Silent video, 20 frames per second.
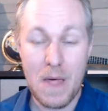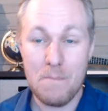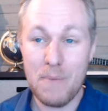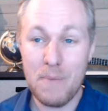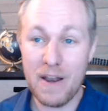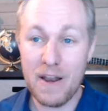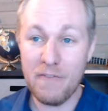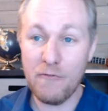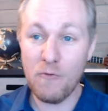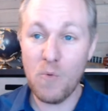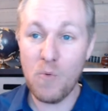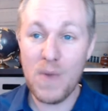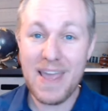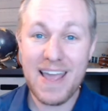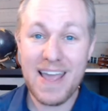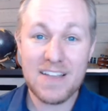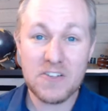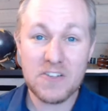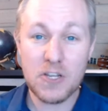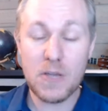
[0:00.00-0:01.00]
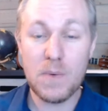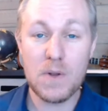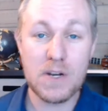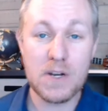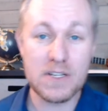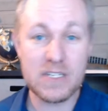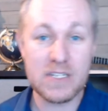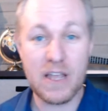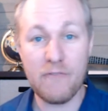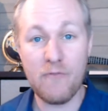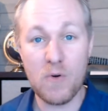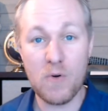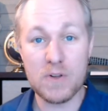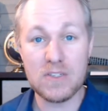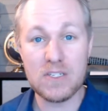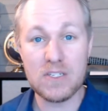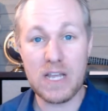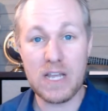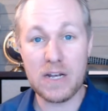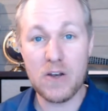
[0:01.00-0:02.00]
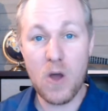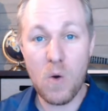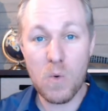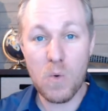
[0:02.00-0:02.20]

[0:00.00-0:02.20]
But if we as a community step forward and say, no,